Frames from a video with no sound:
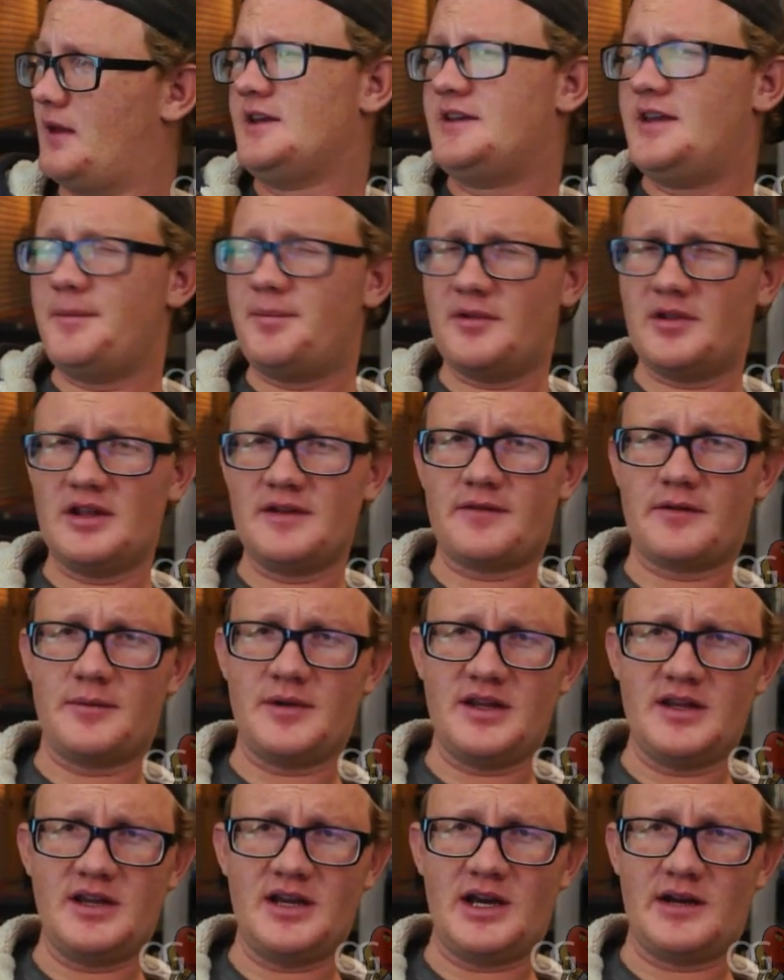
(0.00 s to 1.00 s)
Typically for
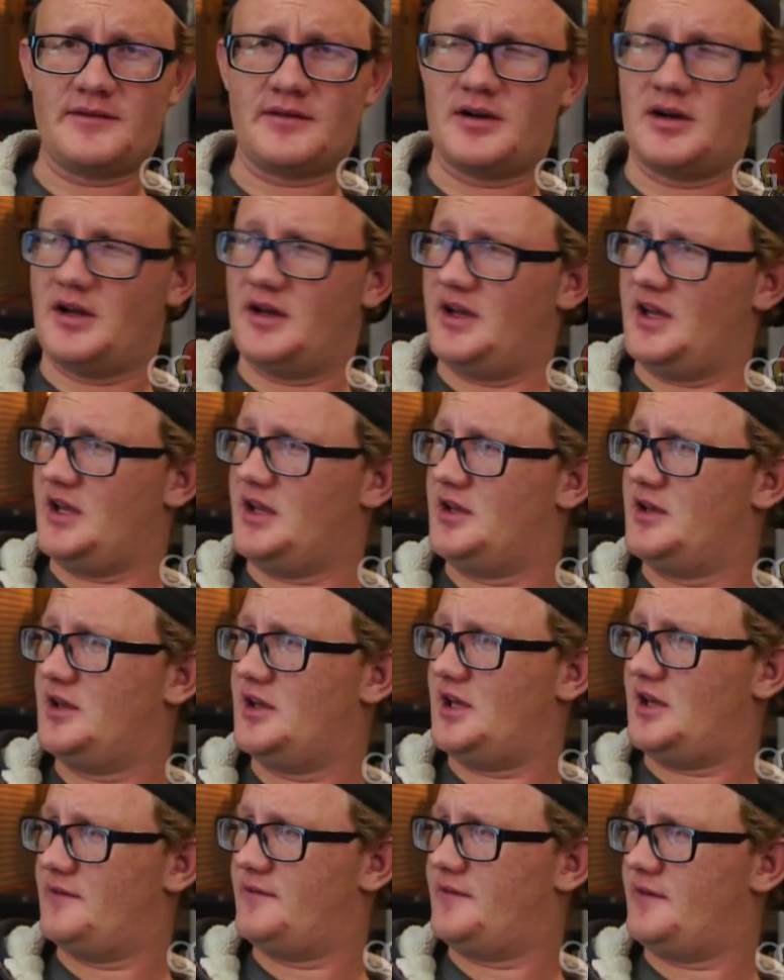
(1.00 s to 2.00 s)
me, after I
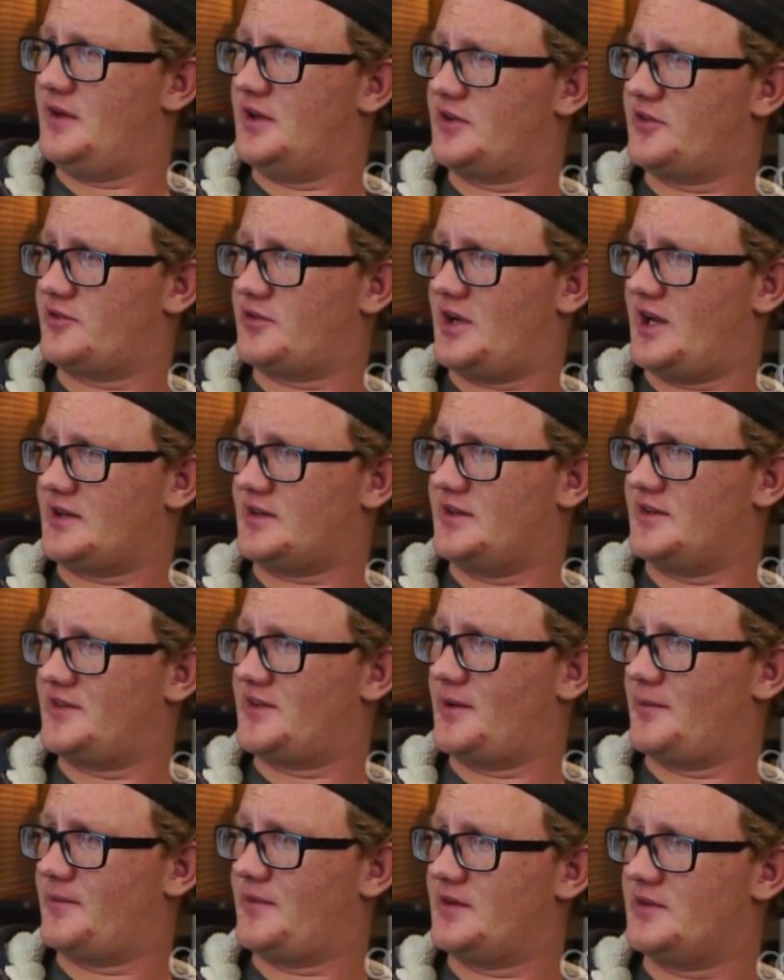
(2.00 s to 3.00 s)
have extracted
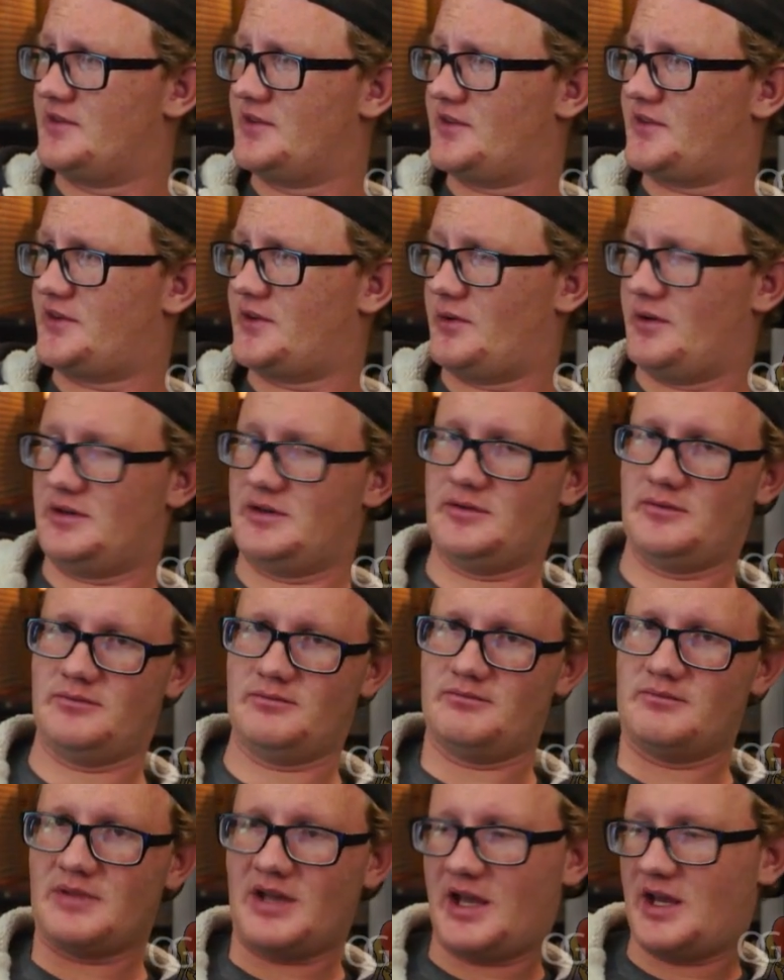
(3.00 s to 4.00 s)
something, just so I don't
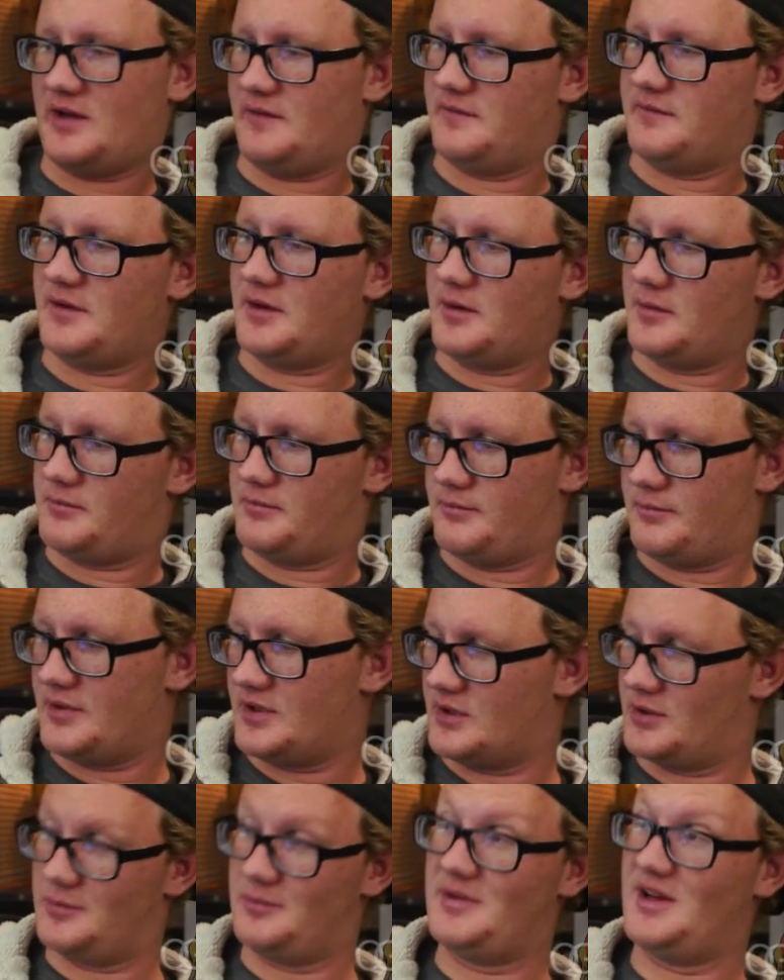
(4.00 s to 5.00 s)
have a
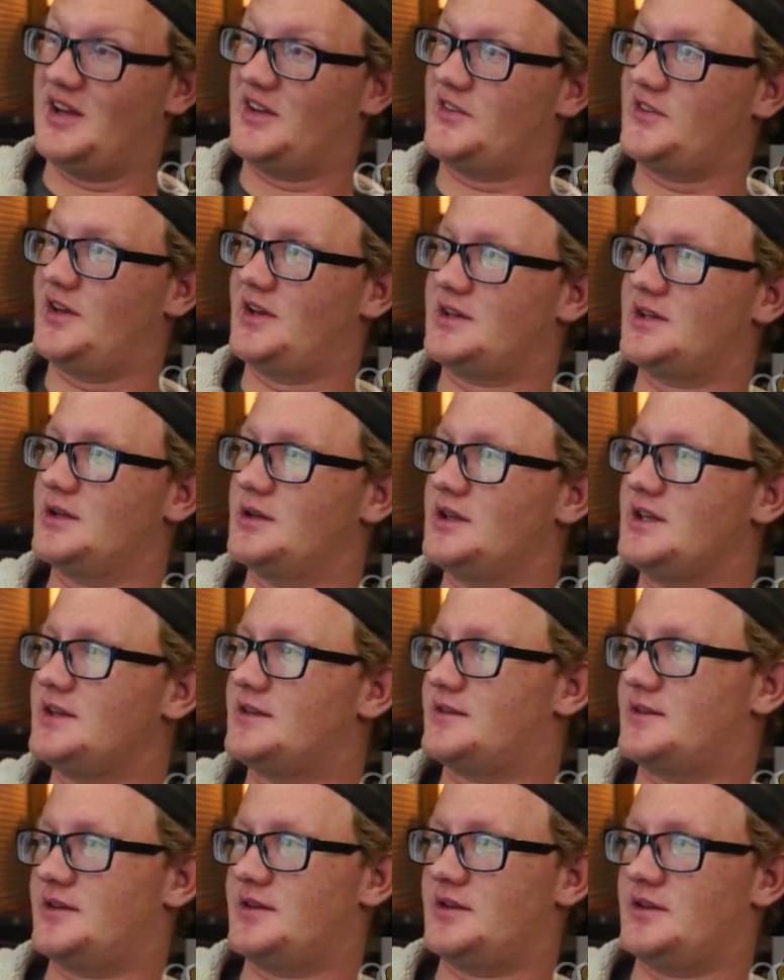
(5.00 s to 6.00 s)
bigger mess, I
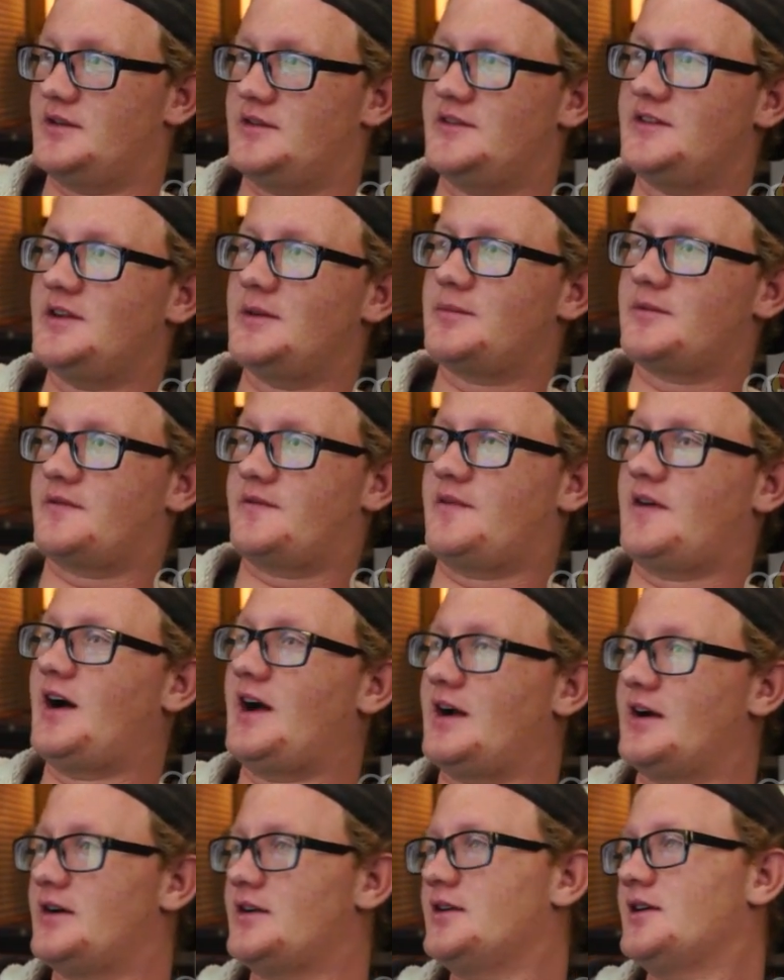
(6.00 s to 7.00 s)
delete the zipped
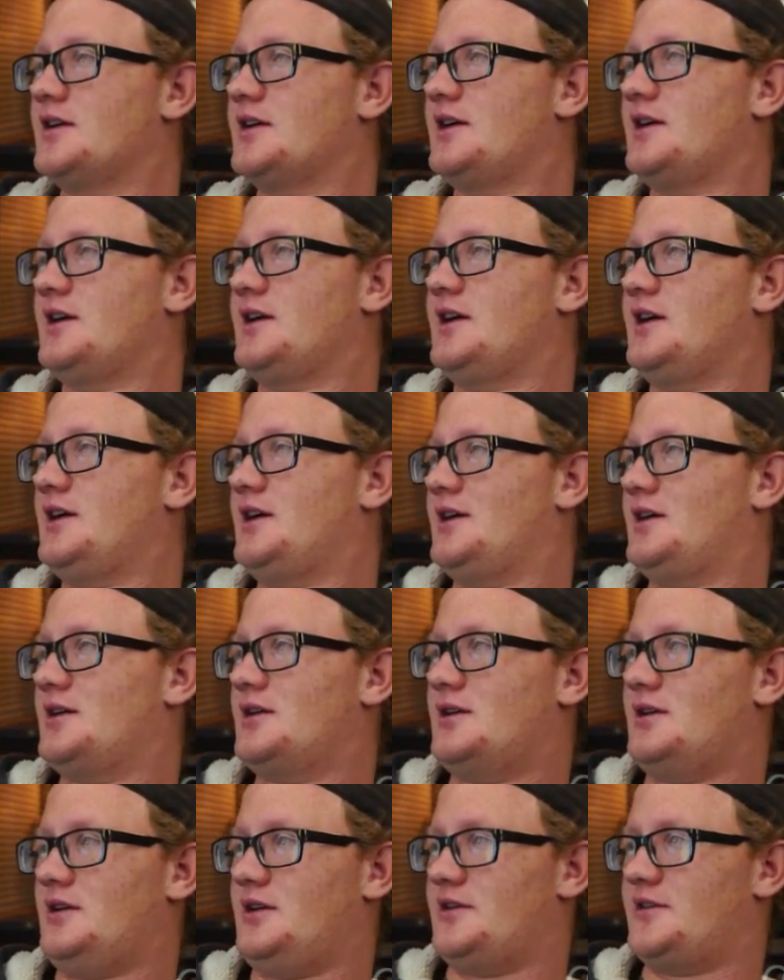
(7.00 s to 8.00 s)
file
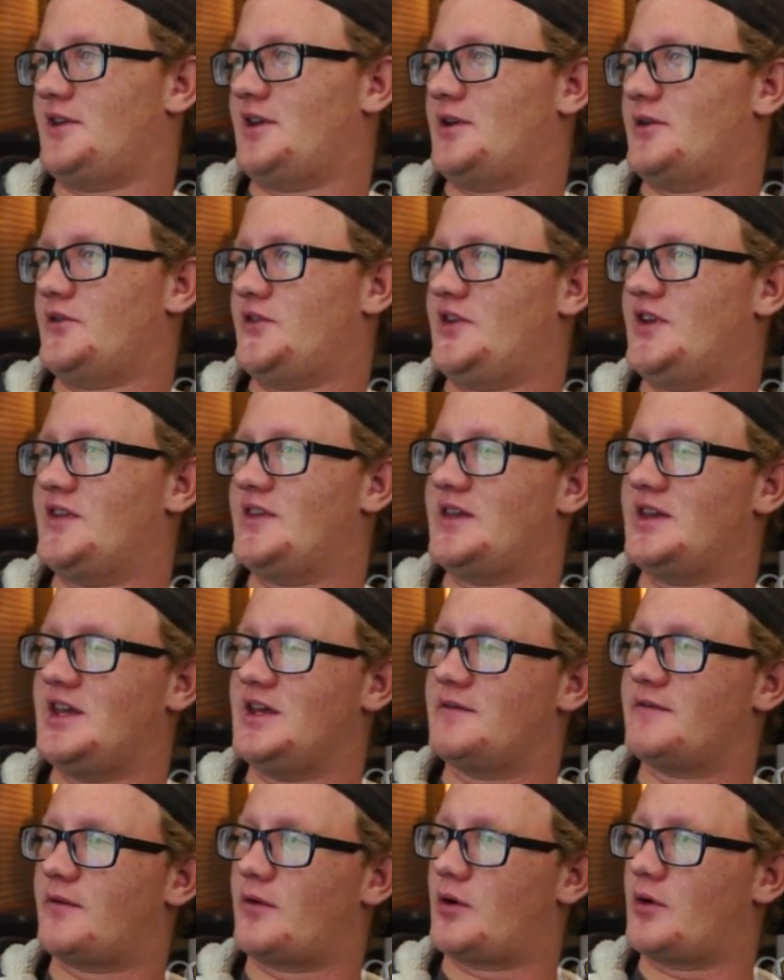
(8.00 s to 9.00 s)
because I don't see the
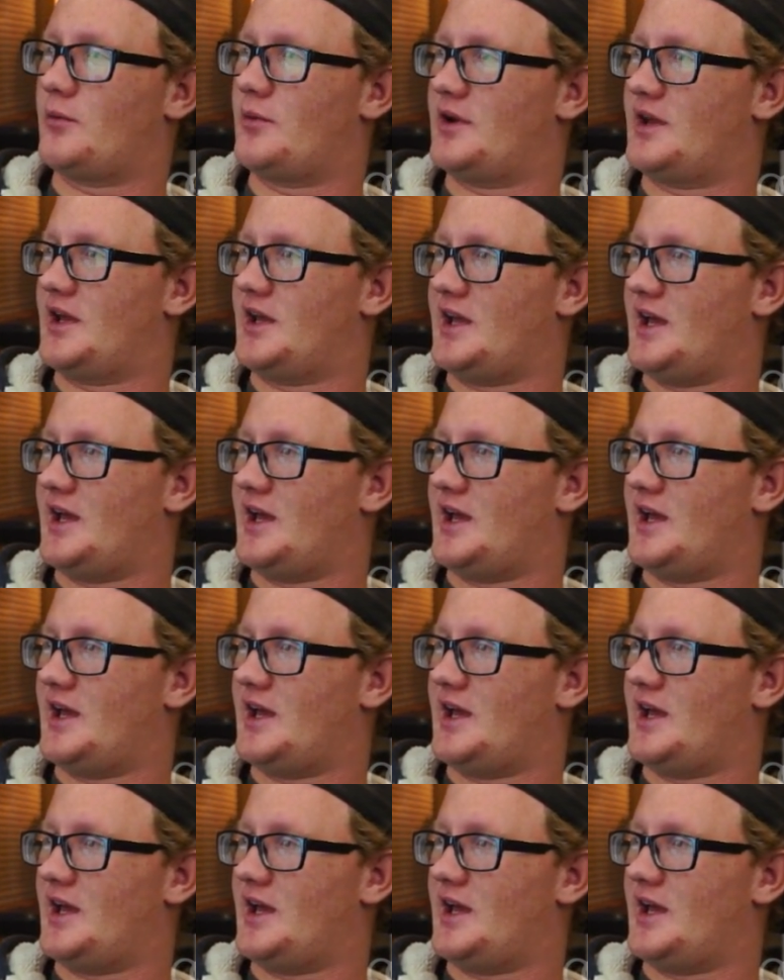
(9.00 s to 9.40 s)
need for it when I